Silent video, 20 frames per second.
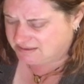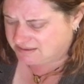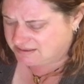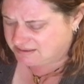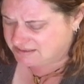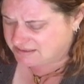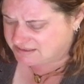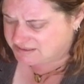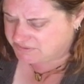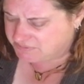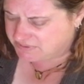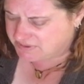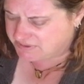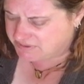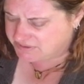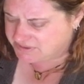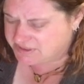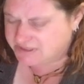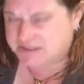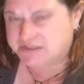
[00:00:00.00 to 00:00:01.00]
And that's one of
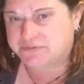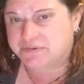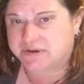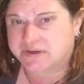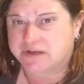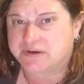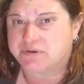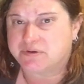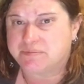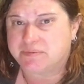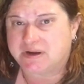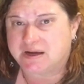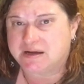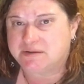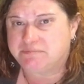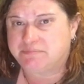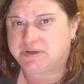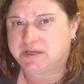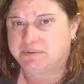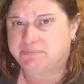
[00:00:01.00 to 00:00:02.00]
those things where I got to
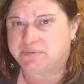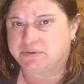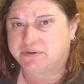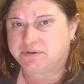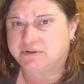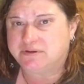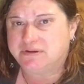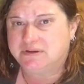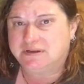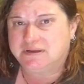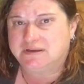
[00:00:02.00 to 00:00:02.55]
remind people